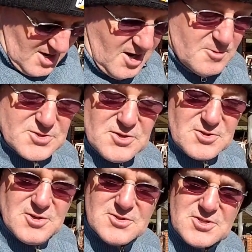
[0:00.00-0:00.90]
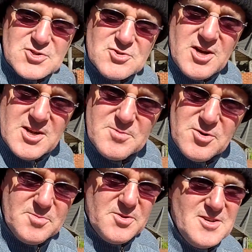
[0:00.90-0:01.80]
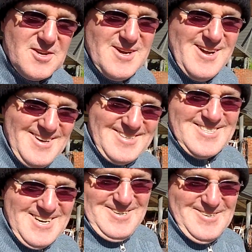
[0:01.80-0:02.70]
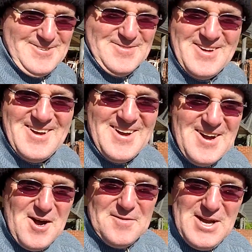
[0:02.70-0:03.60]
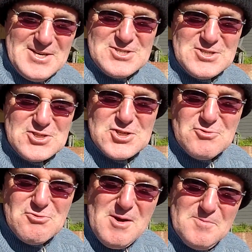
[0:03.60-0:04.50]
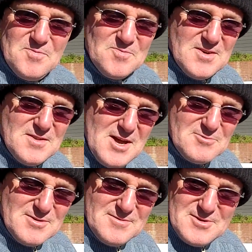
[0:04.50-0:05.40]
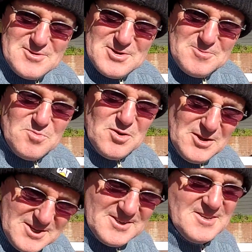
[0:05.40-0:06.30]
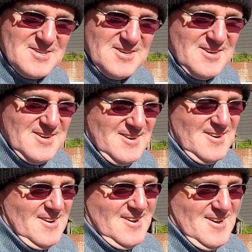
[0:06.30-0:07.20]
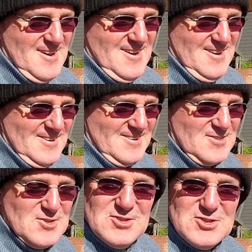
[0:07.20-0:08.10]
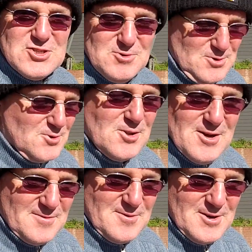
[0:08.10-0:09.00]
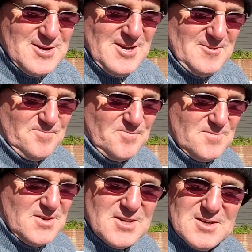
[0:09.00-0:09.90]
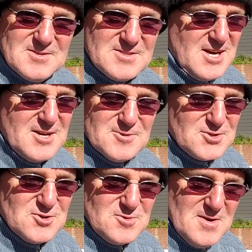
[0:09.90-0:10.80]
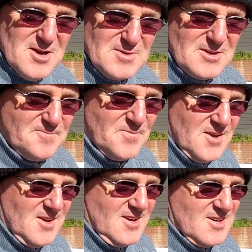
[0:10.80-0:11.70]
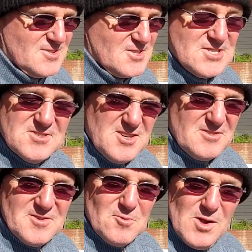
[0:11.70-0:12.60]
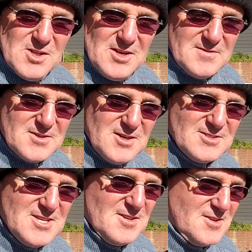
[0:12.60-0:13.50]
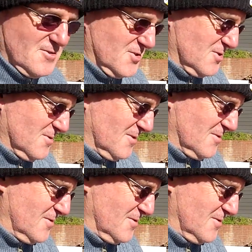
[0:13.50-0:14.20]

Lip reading: I was not concentrating properly, so I've had to scrub that review completely and do it all over again in a day or two maybe, because I still don't feel well enough to go down there and do